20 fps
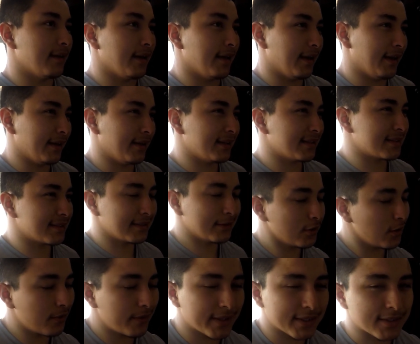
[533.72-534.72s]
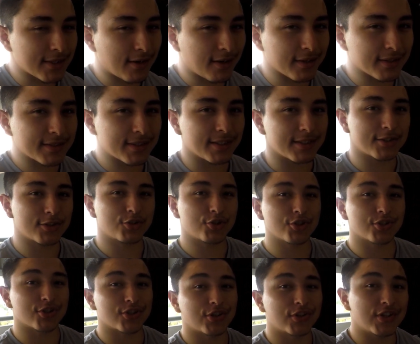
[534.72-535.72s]
and it's no exhaust, it's
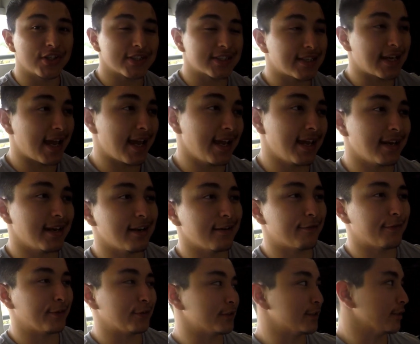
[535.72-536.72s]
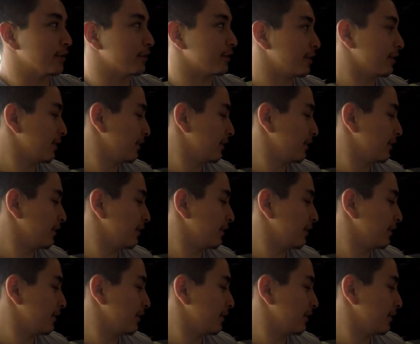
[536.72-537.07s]
just this K&N filter